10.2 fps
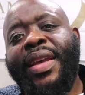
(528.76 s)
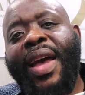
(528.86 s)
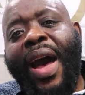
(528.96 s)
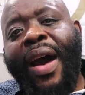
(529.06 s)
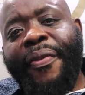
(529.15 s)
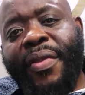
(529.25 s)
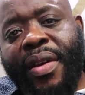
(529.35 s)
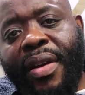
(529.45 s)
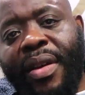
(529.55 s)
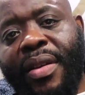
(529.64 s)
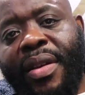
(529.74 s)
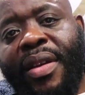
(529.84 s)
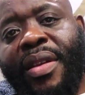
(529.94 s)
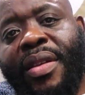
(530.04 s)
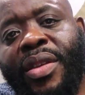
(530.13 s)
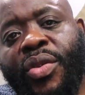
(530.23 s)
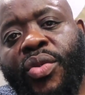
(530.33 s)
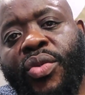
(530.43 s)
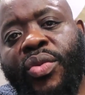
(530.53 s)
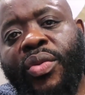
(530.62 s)
after
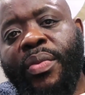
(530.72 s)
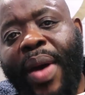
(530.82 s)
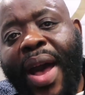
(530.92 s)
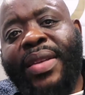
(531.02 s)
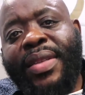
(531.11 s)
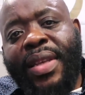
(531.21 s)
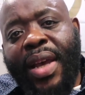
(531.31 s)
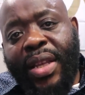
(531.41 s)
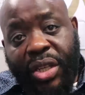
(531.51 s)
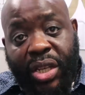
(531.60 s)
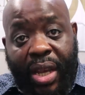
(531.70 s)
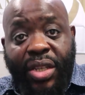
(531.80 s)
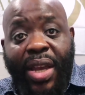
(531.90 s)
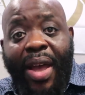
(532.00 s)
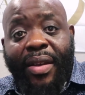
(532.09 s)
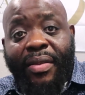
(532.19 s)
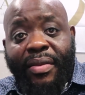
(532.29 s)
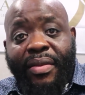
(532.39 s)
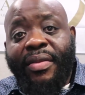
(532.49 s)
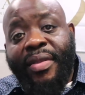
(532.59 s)
you pass the Shake Shack,
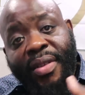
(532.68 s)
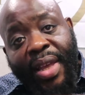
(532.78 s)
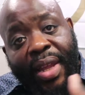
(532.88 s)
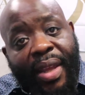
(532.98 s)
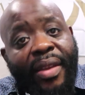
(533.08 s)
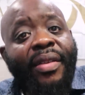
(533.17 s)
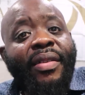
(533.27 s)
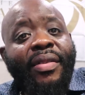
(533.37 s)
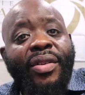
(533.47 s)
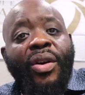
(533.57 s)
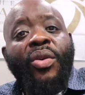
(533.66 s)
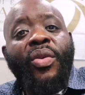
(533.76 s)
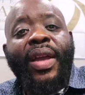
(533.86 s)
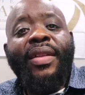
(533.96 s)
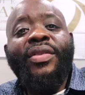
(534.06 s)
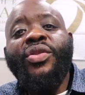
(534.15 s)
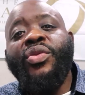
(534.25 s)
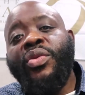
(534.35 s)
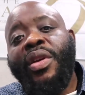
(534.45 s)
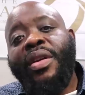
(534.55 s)
heading to go
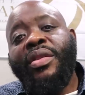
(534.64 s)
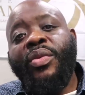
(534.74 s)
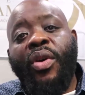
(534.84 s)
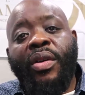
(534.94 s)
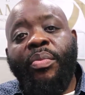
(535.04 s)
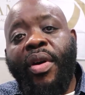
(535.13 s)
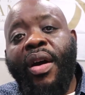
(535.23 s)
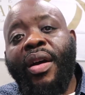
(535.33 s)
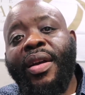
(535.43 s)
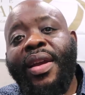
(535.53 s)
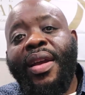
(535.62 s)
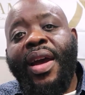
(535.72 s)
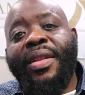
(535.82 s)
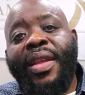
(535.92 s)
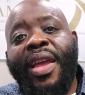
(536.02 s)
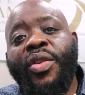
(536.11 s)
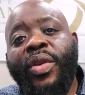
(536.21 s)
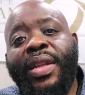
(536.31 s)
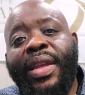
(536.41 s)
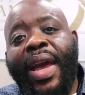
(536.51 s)
into the water park. And there you
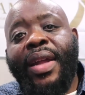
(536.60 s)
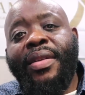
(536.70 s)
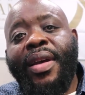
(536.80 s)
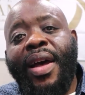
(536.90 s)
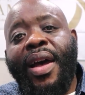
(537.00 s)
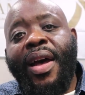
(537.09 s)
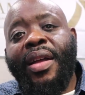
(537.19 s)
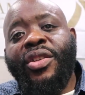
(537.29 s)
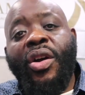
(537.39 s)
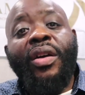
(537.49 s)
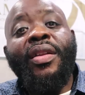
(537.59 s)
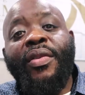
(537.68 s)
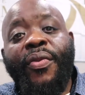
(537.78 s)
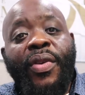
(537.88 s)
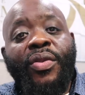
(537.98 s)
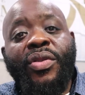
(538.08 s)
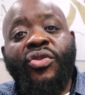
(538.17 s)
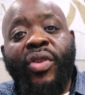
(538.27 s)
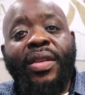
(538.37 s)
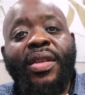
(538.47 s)
can get chocolate infused
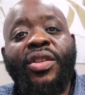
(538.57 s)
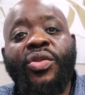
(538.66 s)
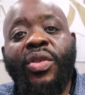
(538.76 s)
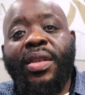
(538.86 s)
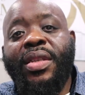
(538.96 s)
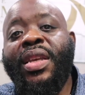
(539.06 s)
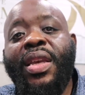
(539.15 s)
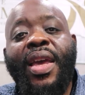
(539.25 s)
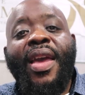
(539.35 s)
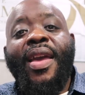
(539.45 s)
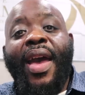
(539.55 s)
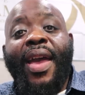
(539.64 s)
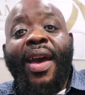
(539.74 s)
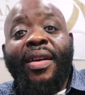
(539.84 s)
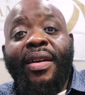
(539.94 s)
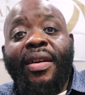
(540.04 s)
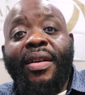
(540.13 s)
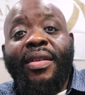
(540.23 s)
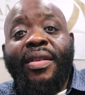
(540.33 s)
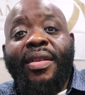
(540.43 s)
drinks. As you can see, I had
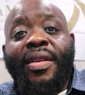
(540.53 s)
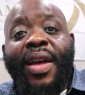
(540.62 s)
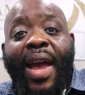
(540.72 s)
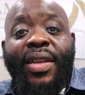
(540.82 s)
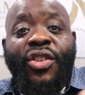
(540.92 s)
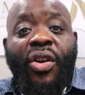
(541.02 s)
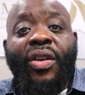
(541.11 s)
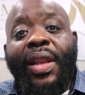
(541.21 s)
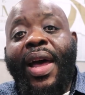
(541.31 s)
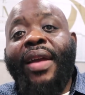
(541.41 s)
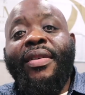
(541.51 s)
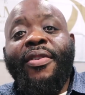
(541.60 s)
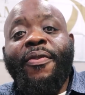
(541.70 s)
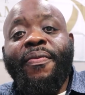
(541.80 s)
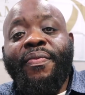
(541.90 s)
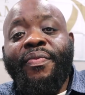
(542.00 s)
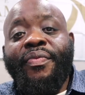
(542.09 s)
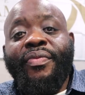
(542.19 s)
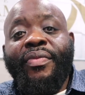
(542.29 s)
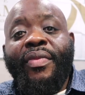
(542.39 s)
a iced chocolate
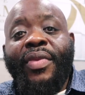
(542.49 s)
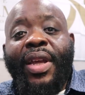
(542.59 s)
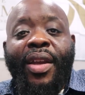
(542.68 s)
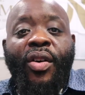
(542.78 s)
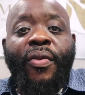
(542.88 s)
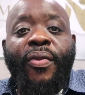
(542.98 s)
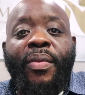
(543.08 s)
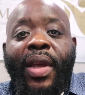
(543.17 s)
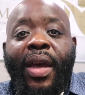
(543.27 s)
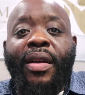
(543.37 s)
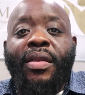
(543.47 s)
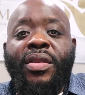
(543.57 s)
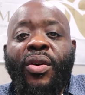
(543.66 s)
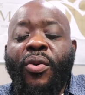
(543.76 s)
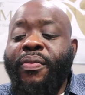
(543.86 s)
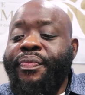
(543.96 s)
that I got from there. So